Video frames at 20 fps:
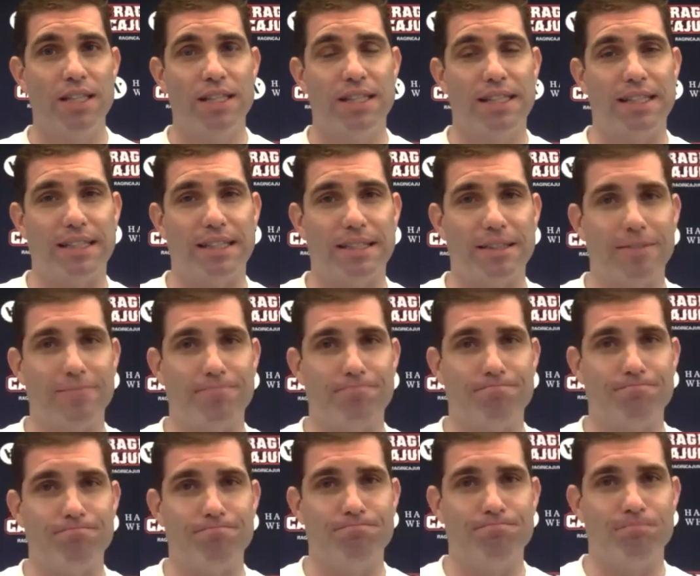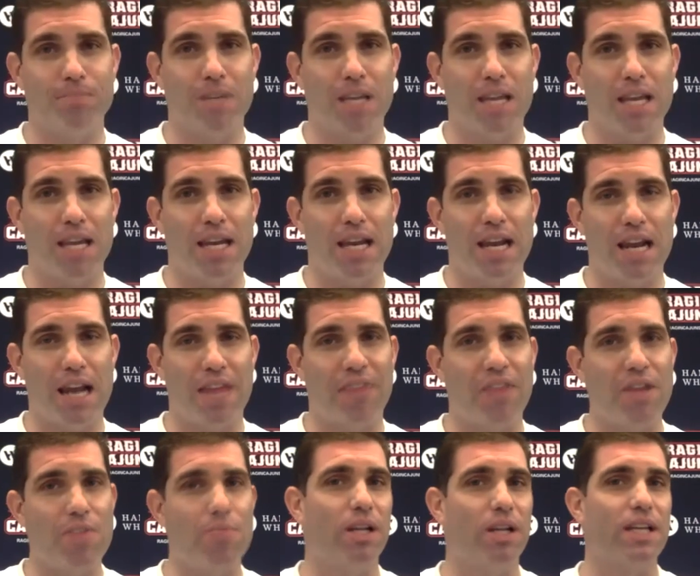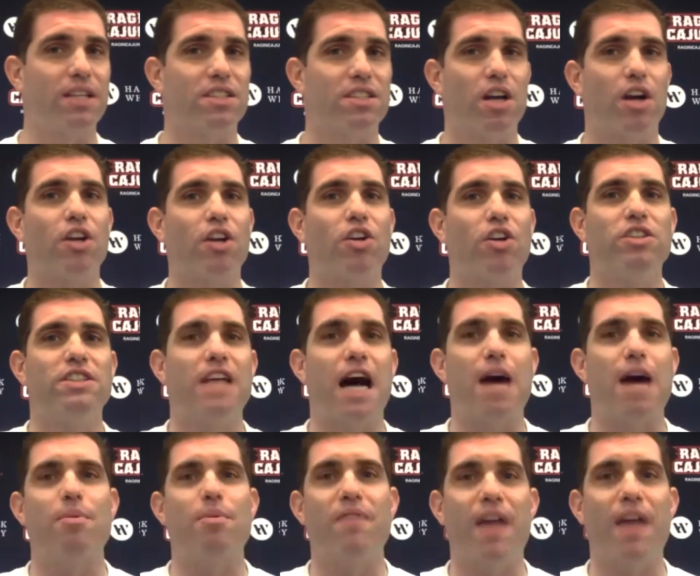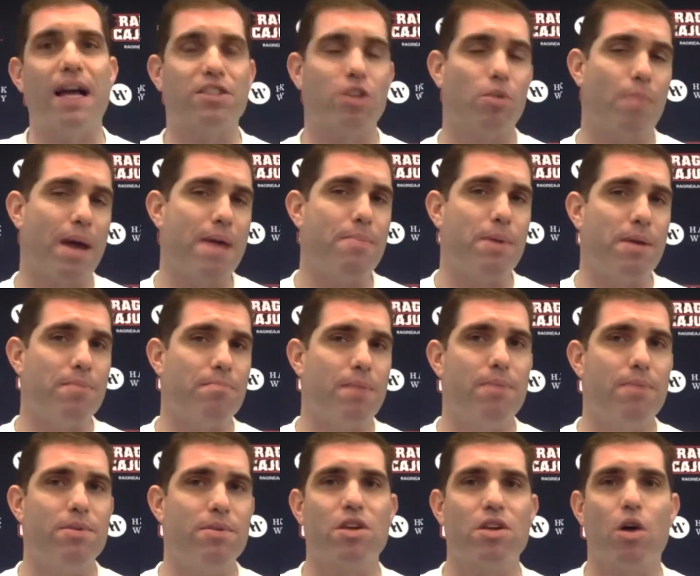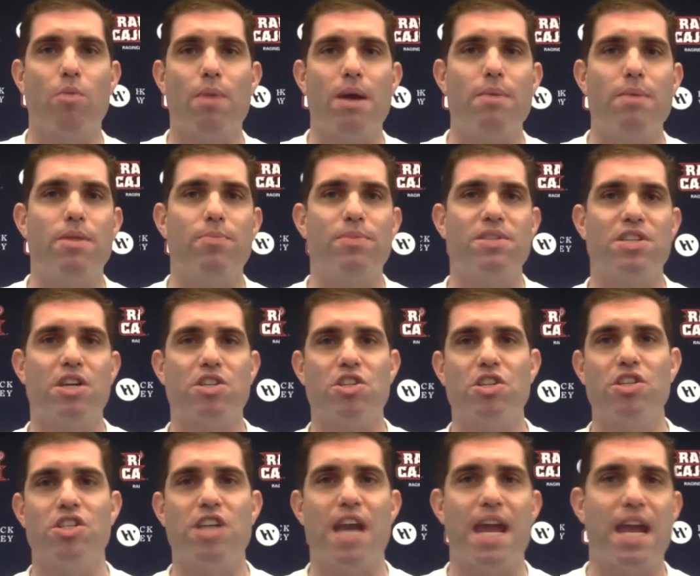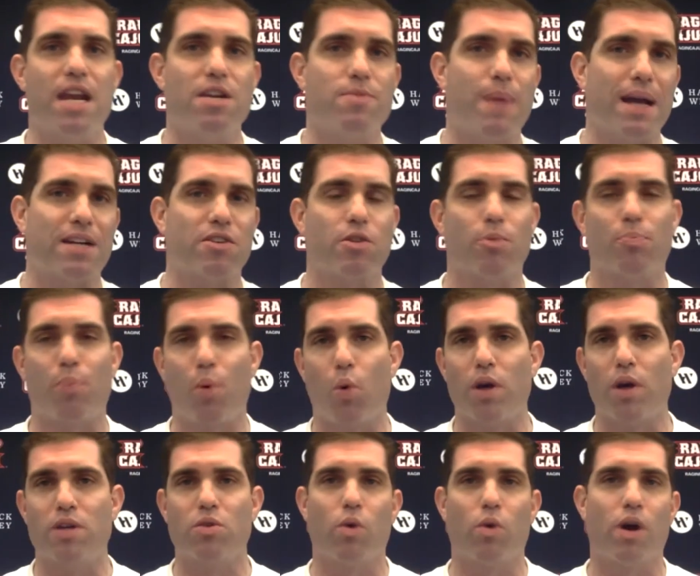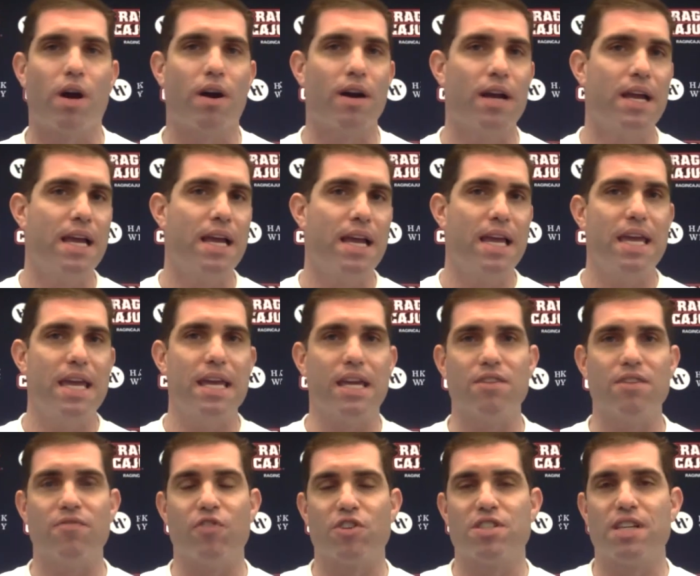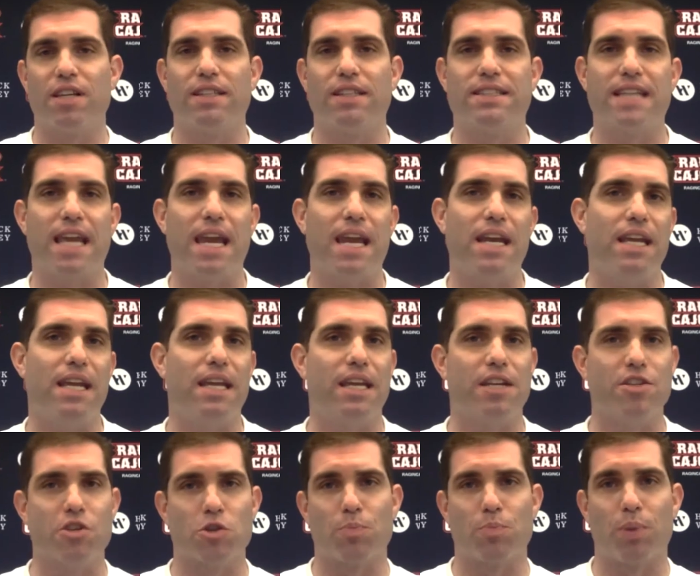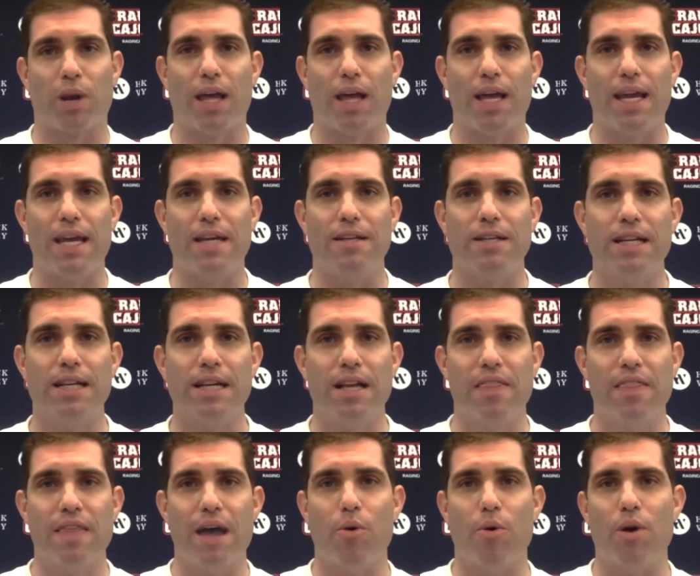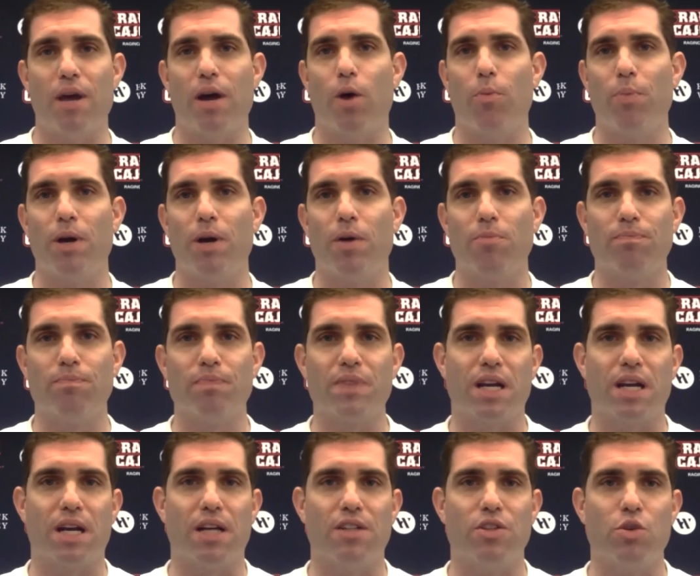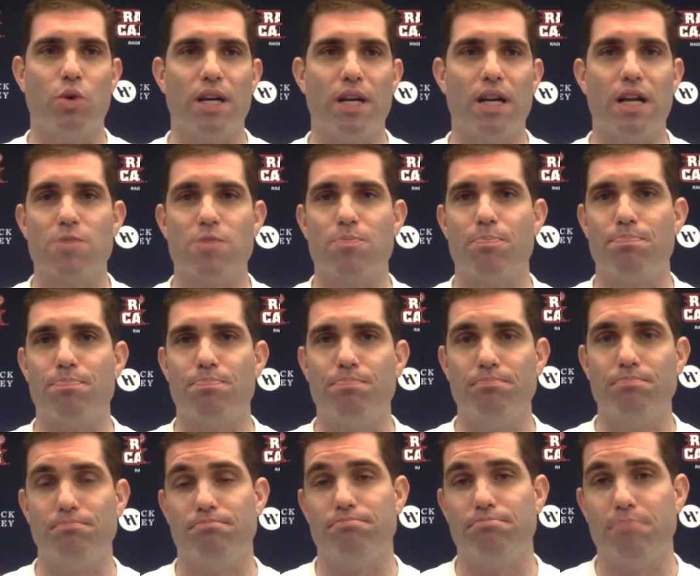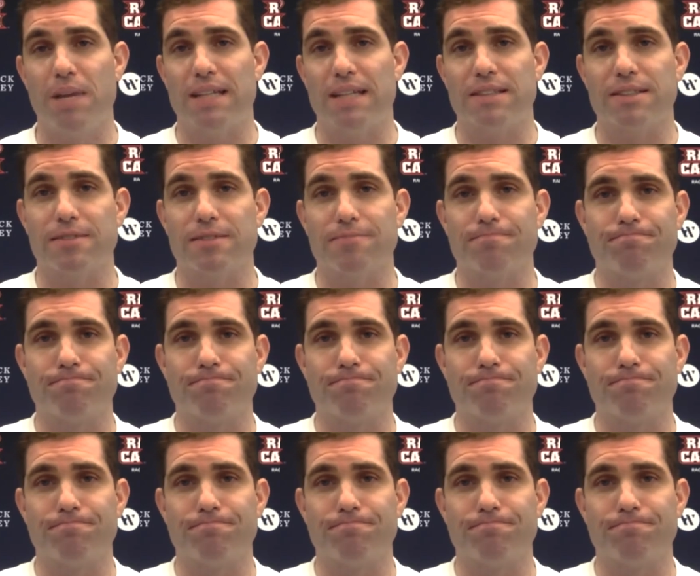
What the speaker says: And I think Malik's done a good job of that. So maybe the position changed back to the point to where he can facilitate, he can just play. That would help him do what he does best.